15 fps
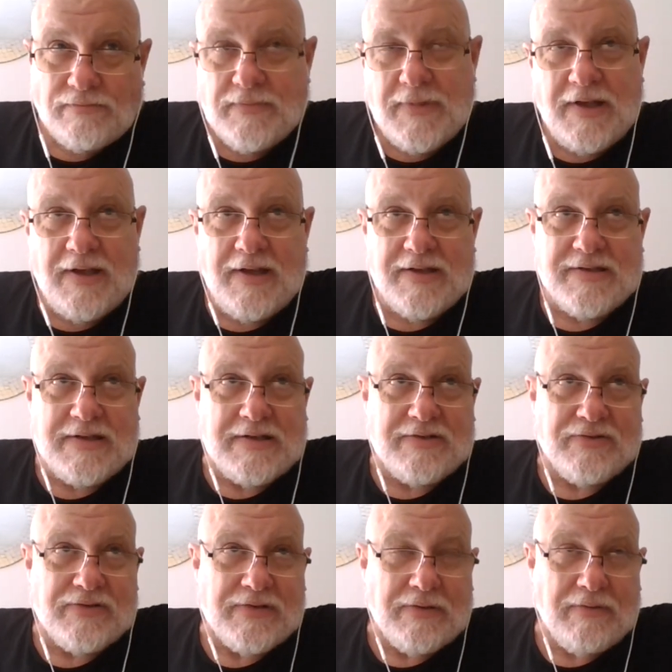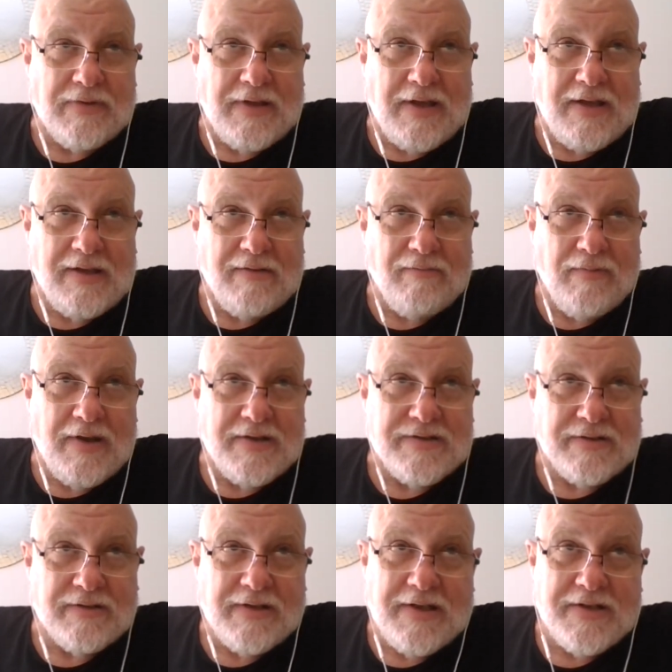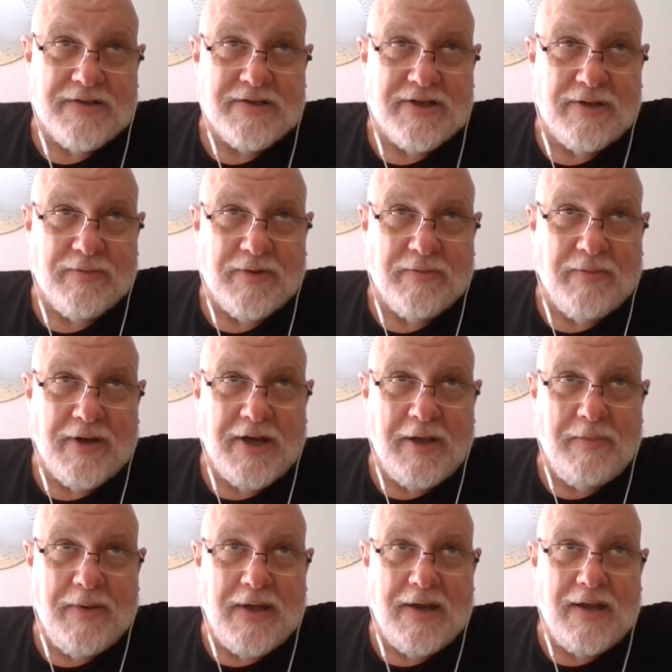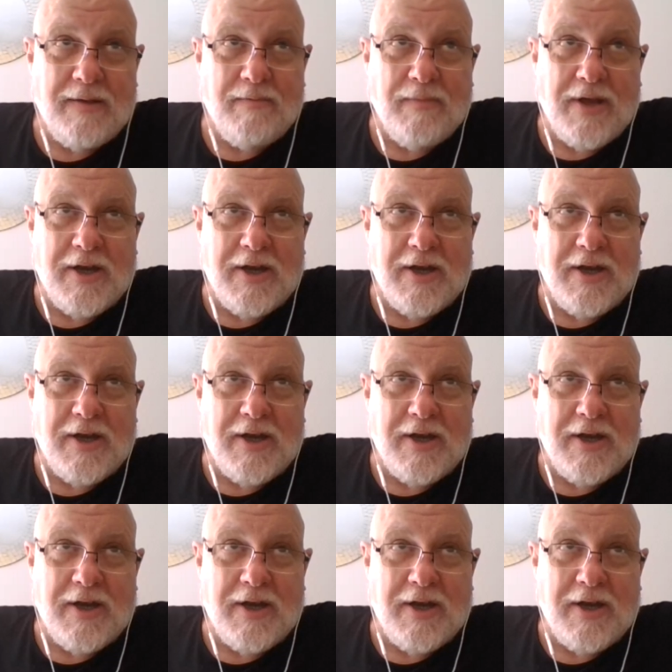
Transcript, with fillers: He has an interesting relationship with Moneypenny.